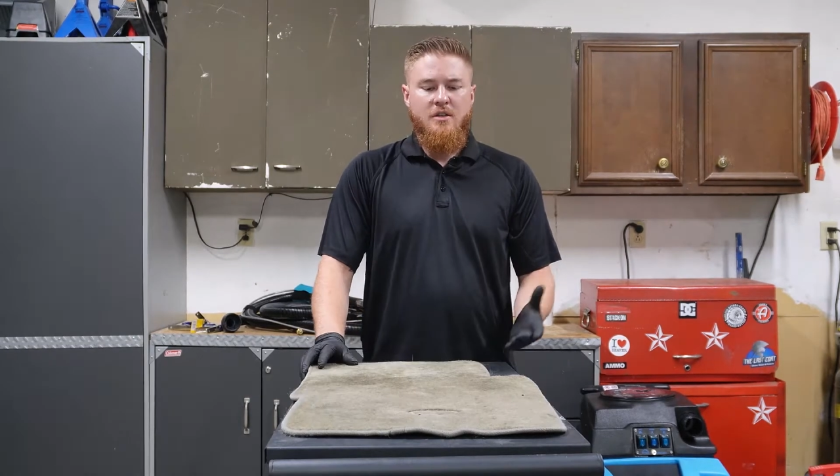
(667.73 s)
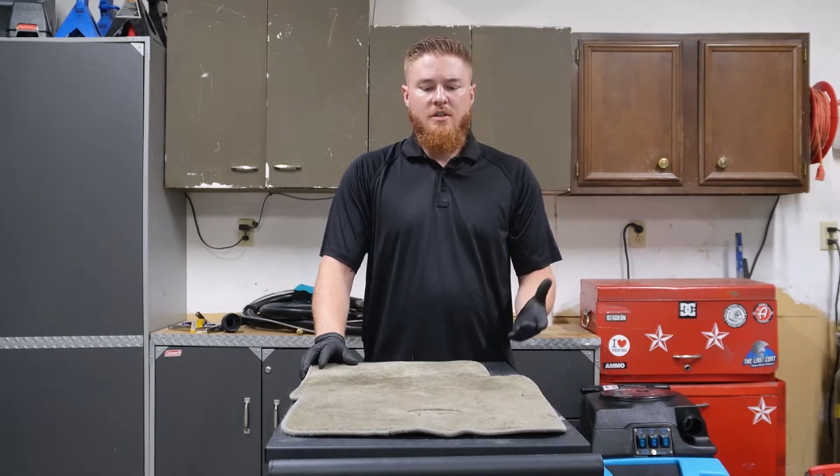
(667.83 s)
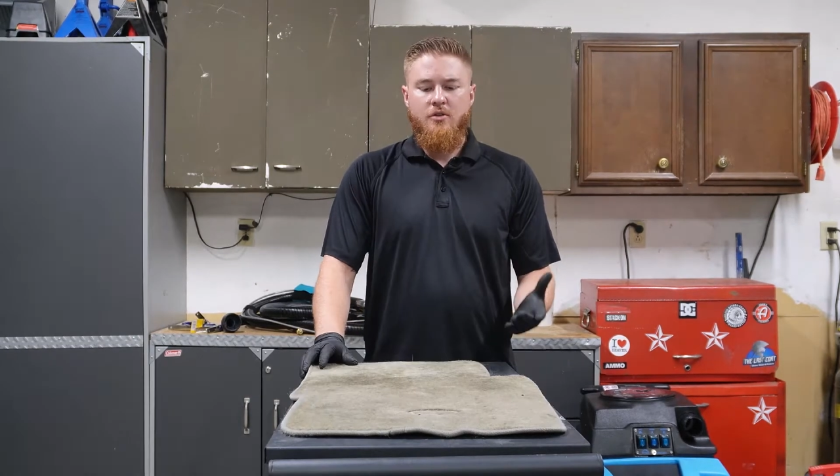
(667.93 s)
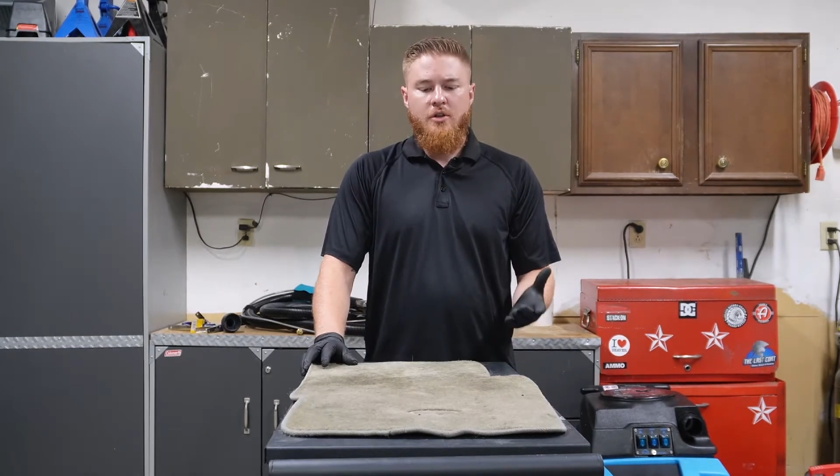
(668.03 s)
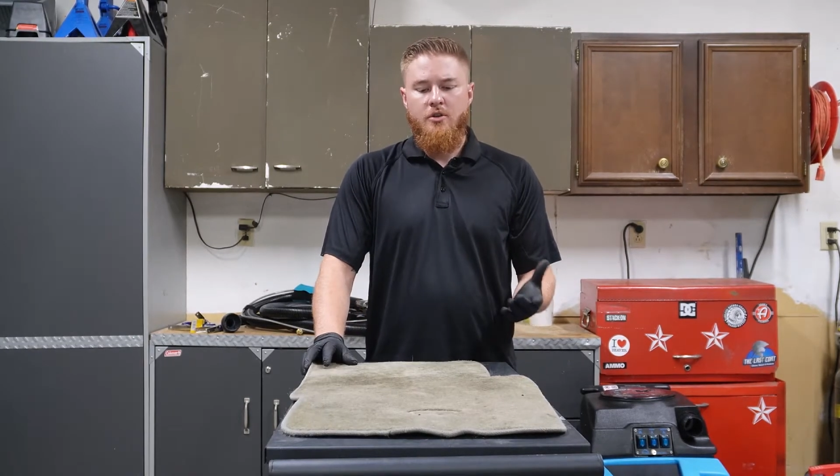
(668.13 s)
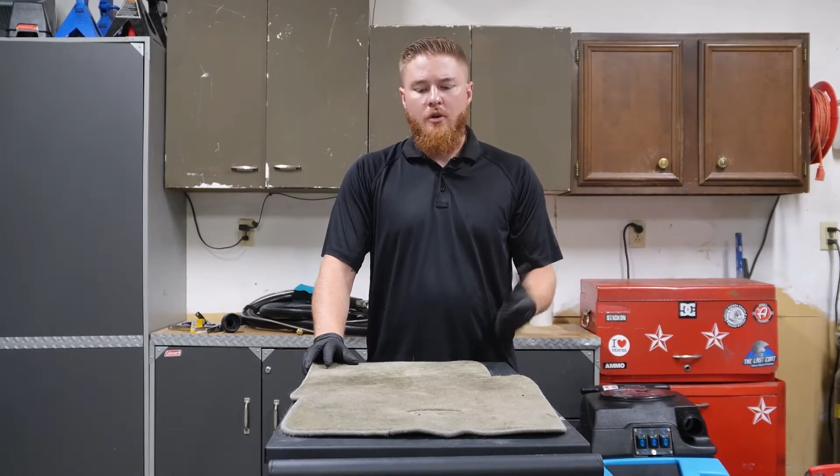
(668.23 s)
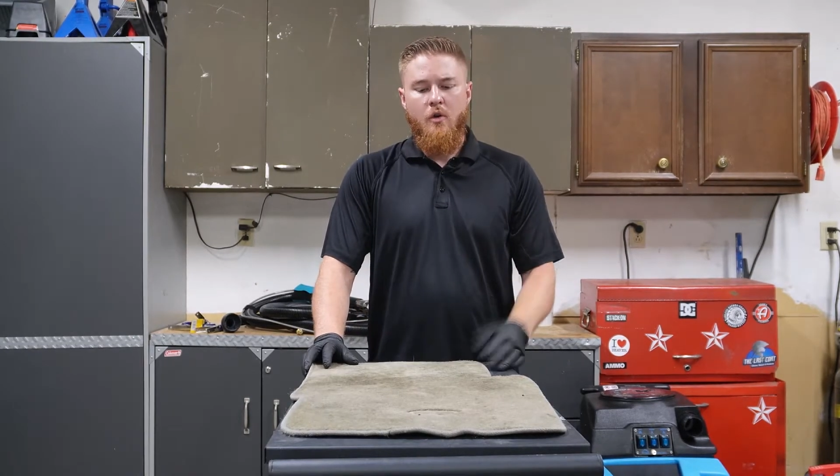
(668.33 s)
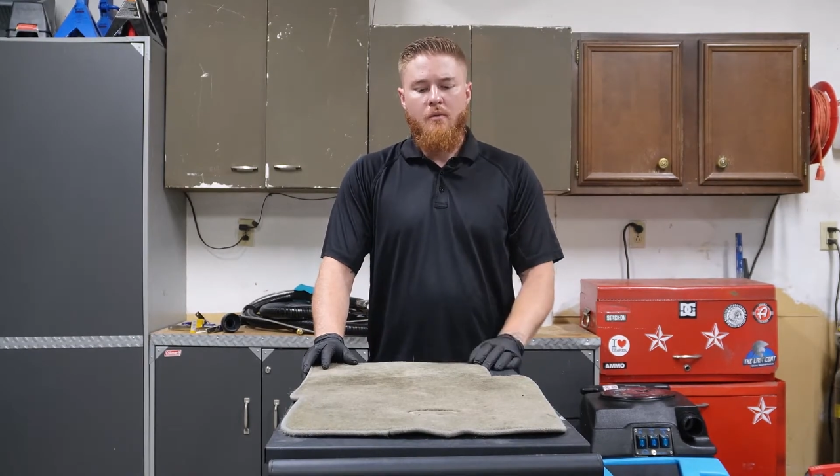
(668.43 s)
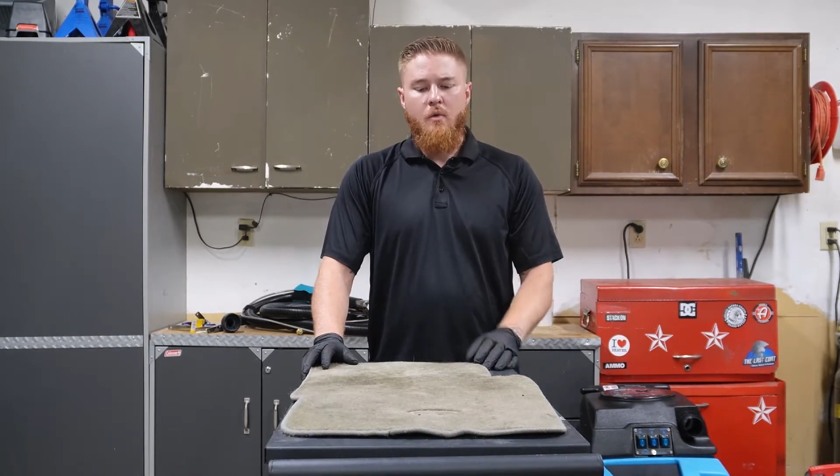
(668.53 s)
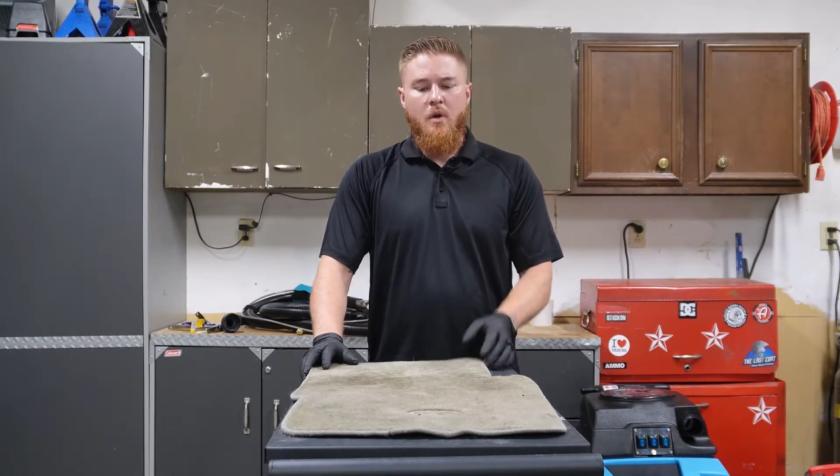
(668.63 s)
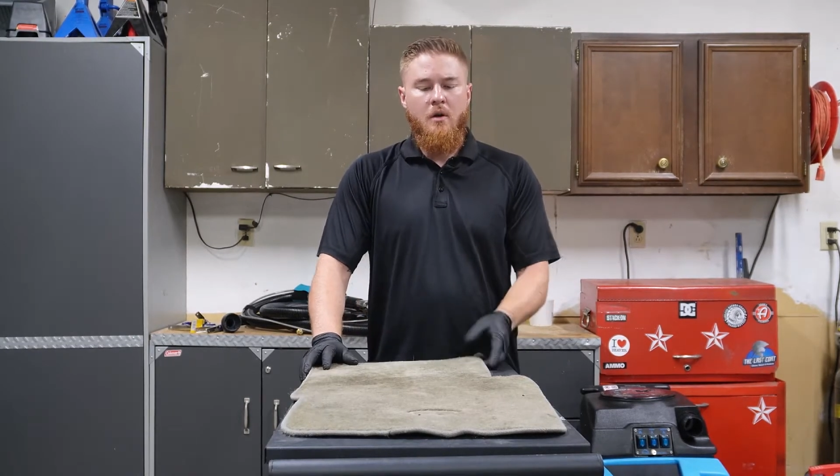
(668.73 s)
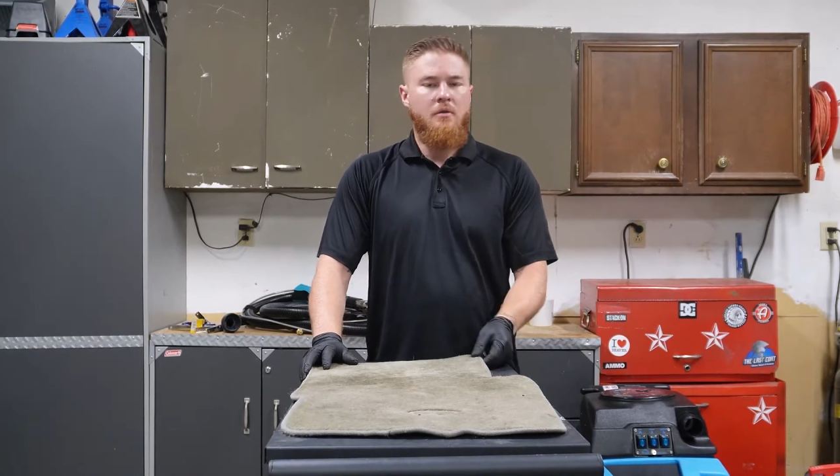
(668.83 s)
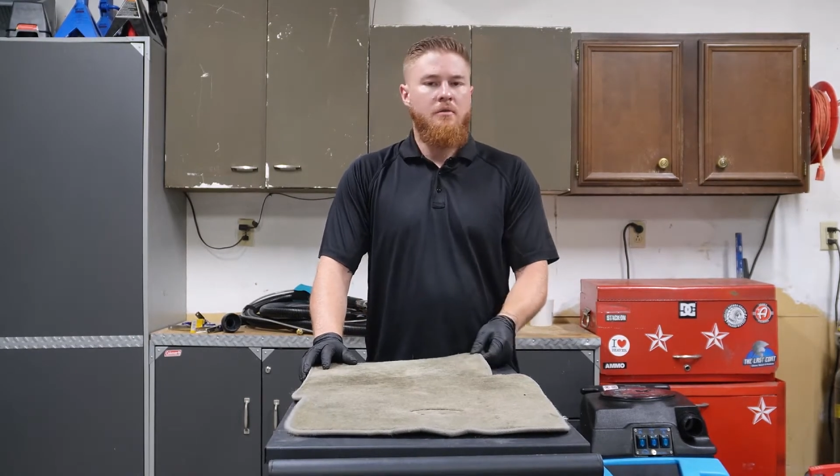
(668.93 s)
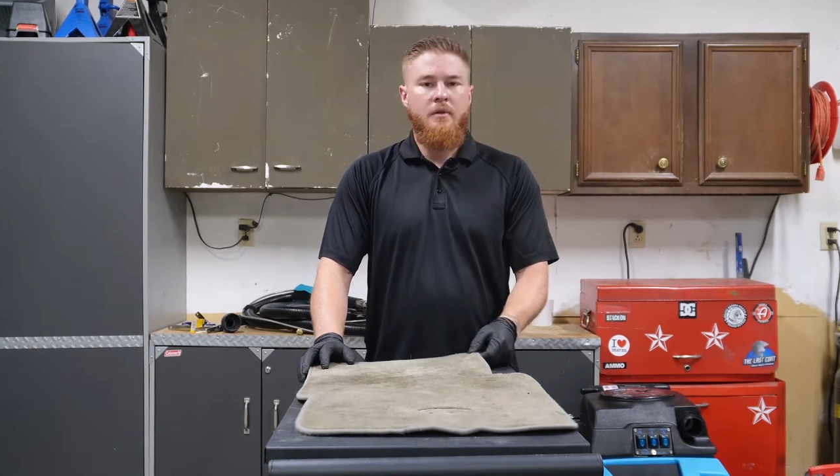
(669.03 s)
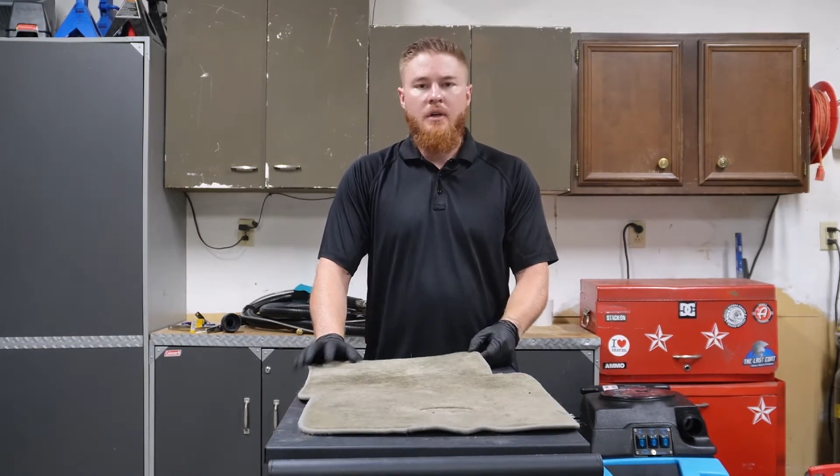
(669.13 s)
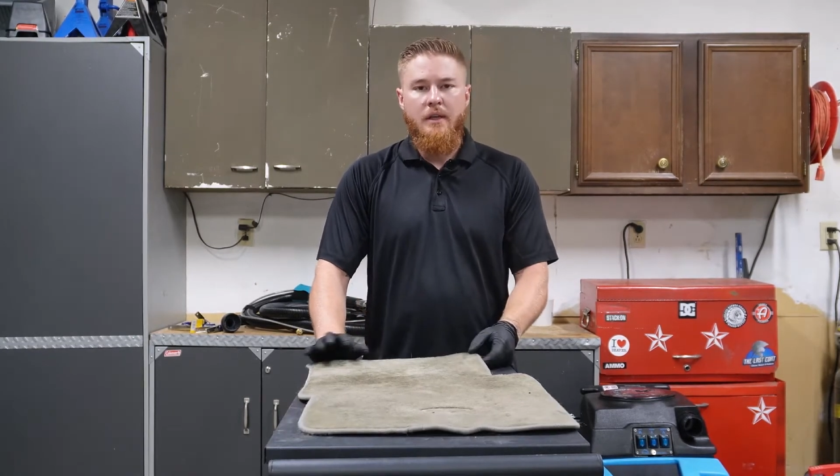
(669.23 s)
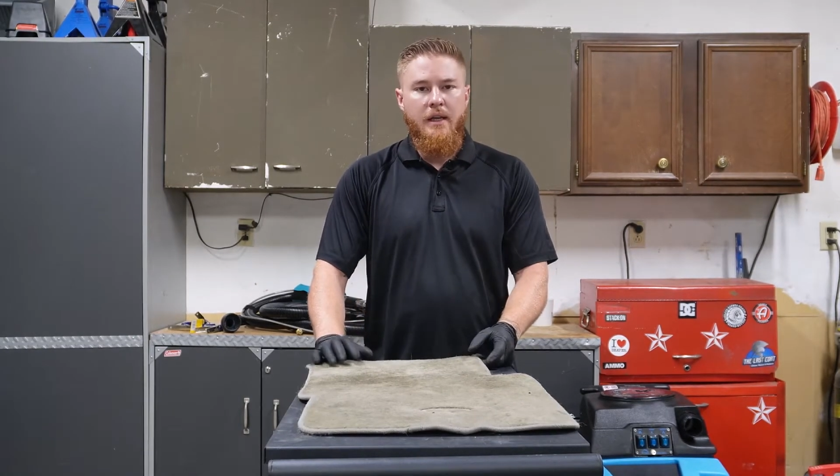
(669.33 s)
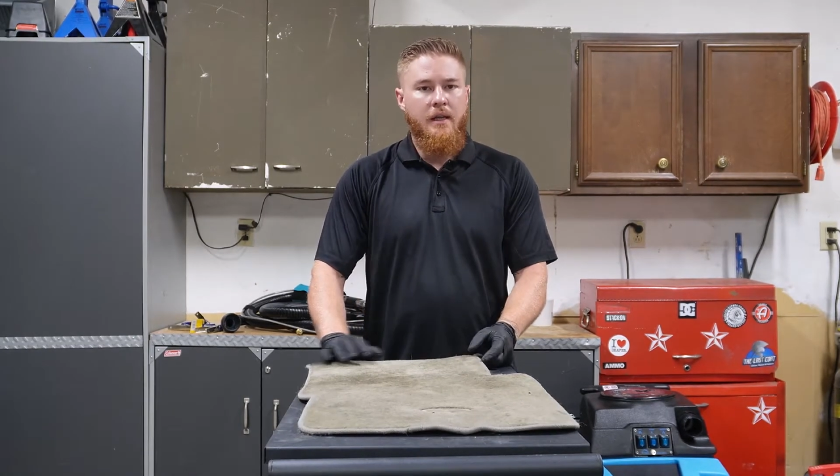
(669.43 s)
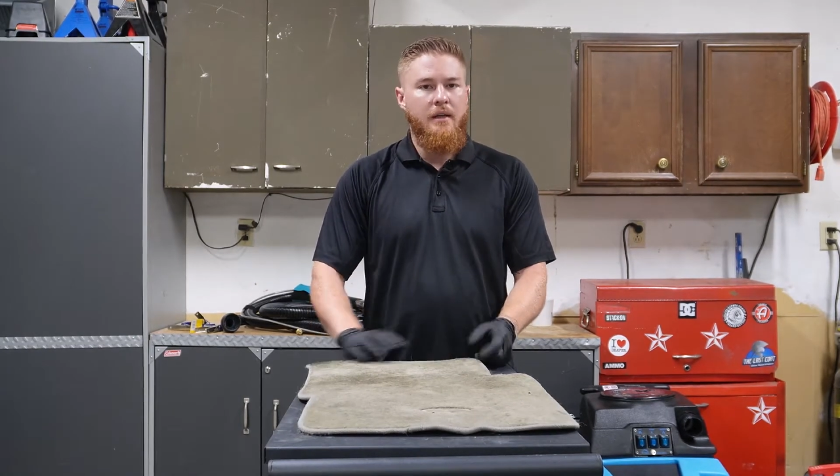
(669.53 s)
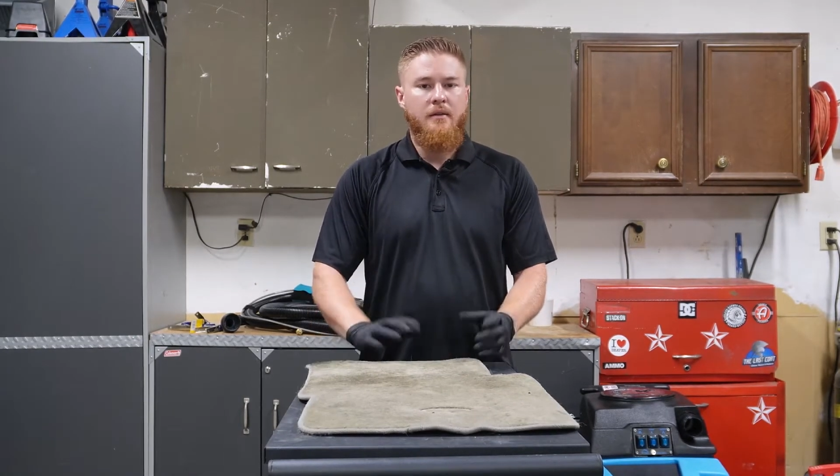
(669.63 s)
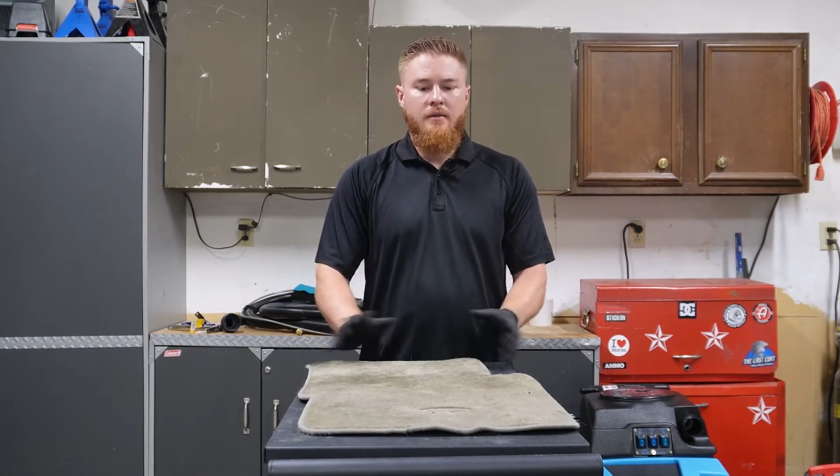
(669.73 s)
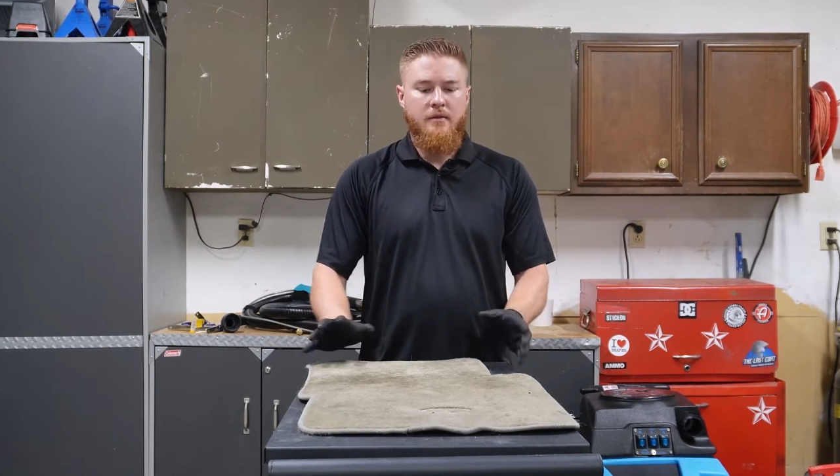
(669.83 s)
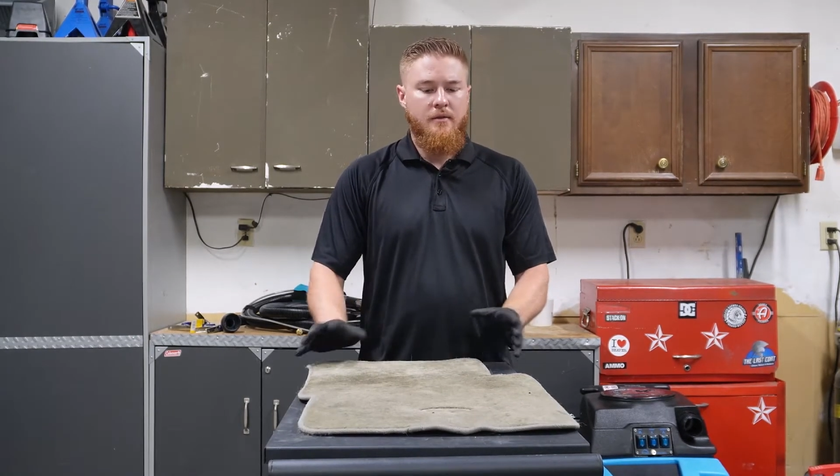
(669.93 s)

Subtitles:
Just treat your equipment well, clean it,